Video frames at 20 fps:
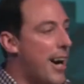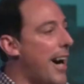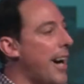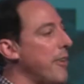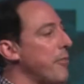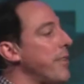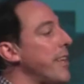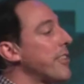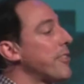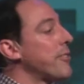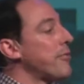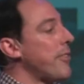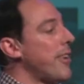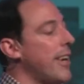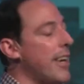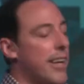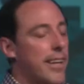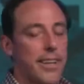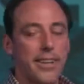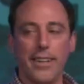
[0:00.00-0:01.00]
drive. That's
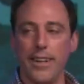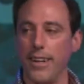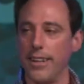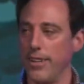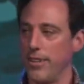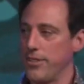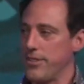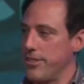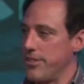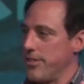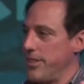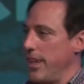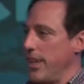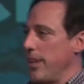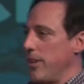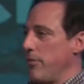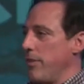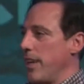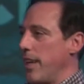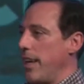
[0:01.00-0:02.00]
fine. I'll just
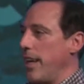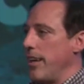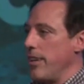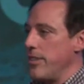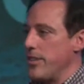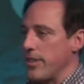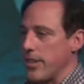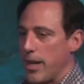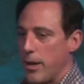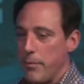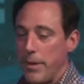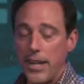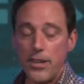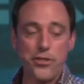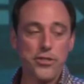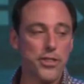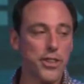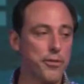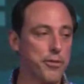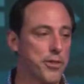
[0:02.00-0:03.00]
take a vacation. I'm
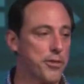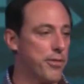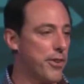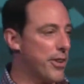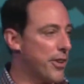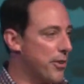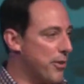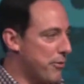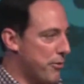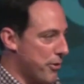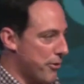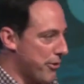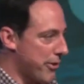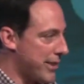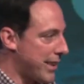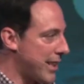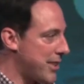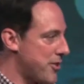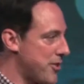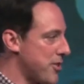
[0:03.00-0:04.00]
not sure if it's very good for the
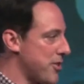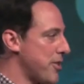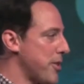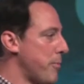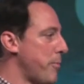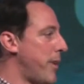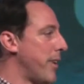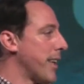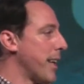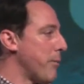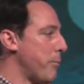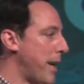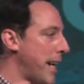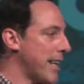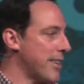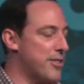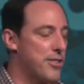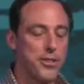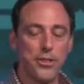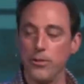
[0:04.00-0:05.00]
relationship. I'll get
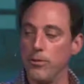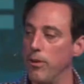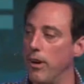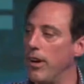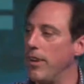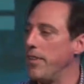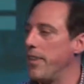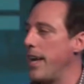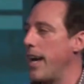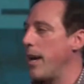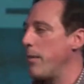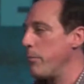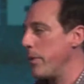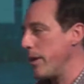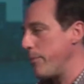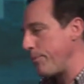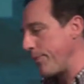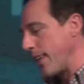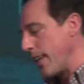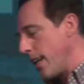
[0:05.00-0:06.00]
back to you on that,
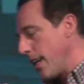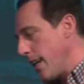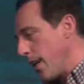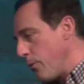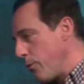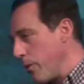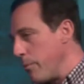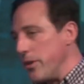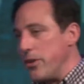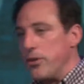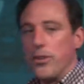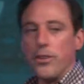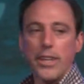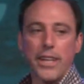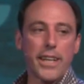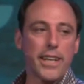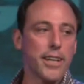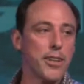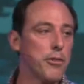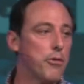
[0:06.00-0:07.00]
but we've been
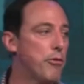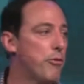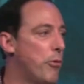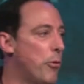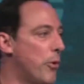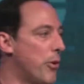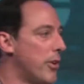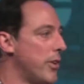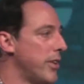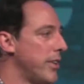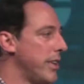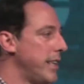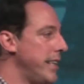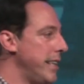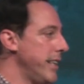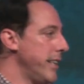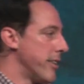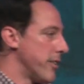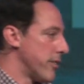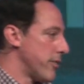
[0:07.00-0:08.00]
doing it for
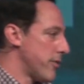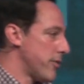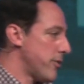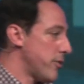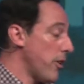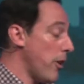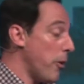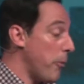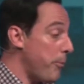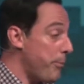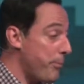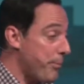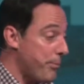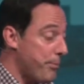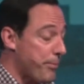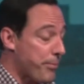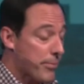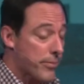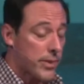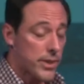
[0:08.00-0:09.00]
years. So,
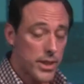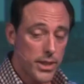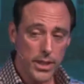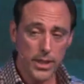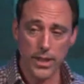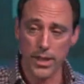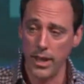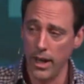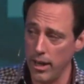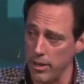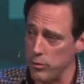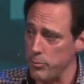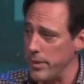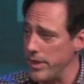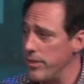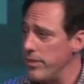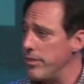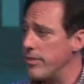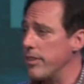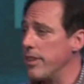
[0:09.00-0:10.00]

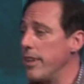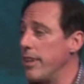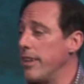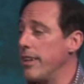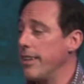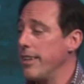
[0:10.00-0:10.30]
husbands,